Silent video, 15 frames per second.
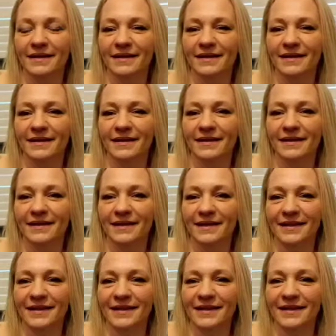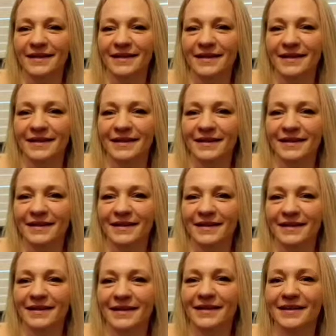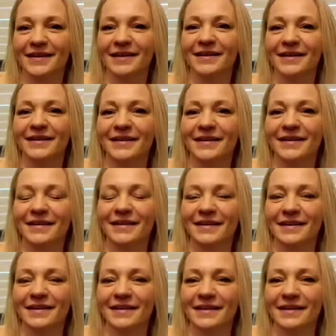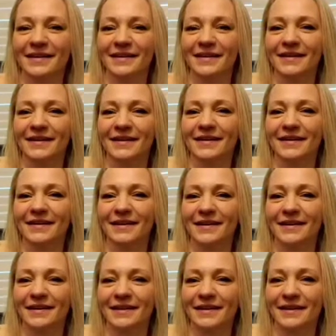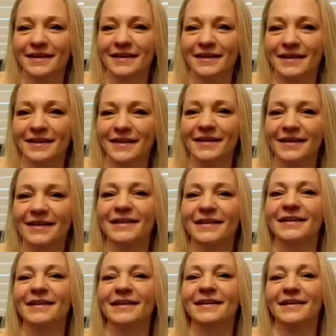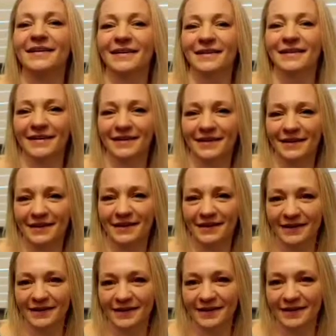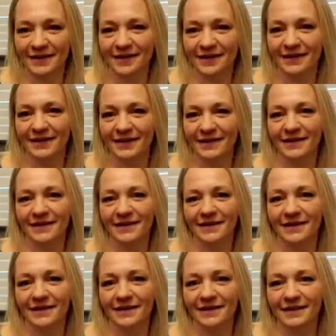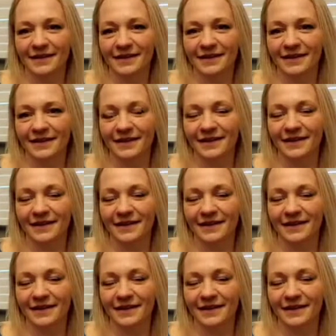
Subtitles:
The person shown says nothing.